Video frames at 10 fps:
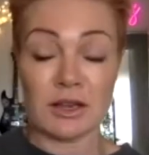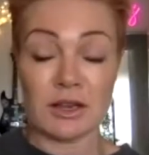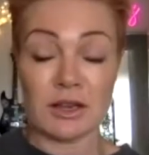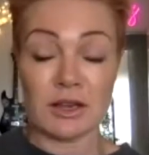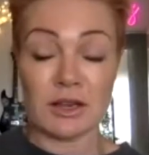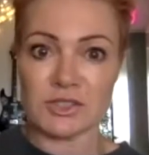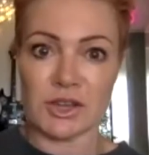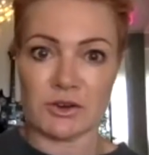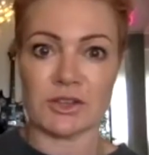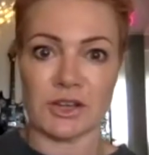I used to
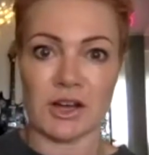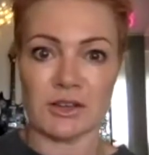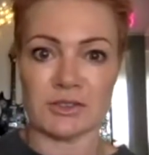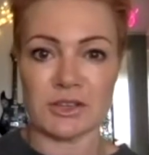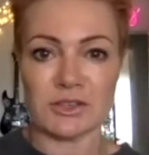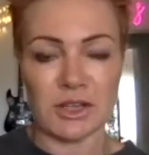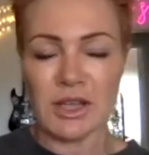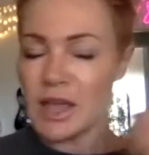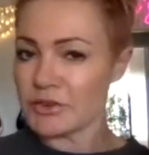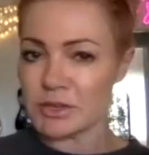stare at guitars. I used to
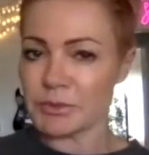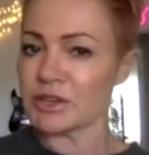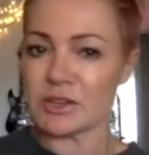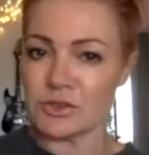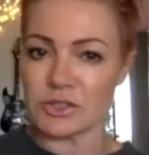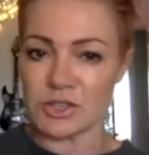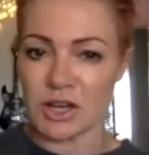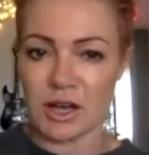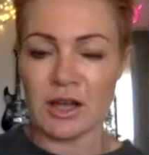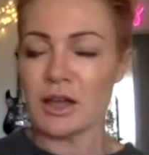every time I get a new
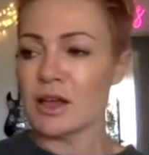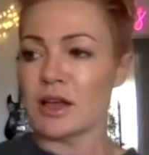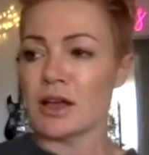guitar,